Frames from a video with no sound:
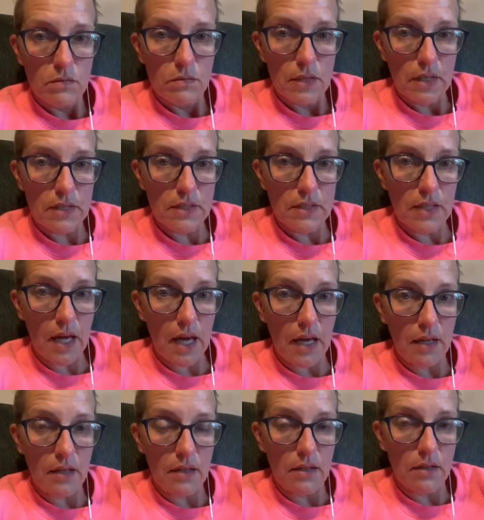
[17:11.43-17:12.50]
It's not
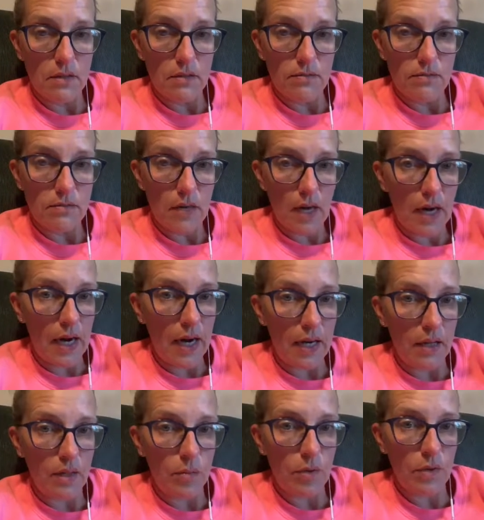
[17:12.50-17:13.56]
high on
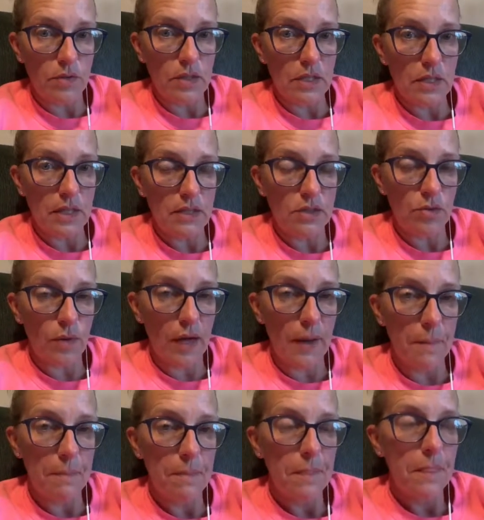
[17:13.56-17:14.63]
the protein list, right?
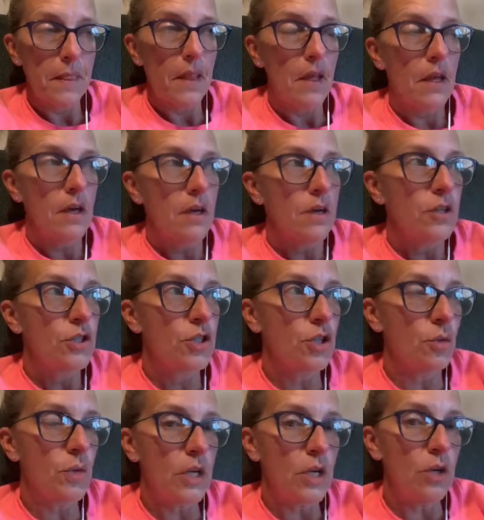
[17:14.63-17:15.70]
So
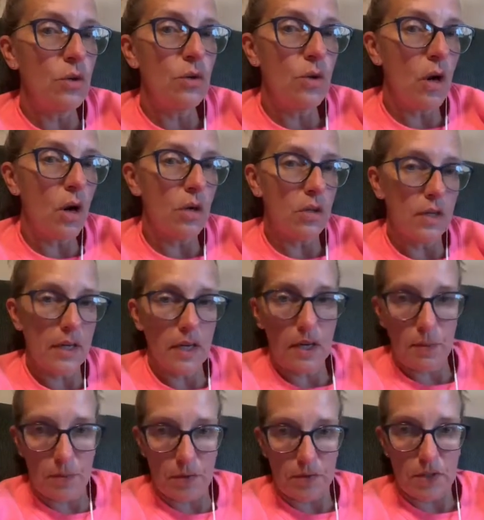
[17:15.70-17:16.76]
when you are looking at
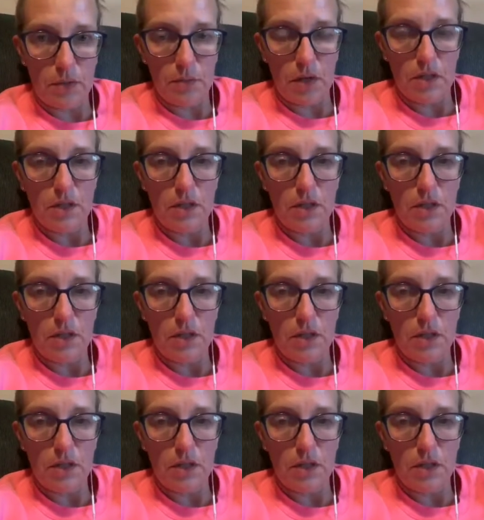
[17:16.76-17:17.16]
protein bars,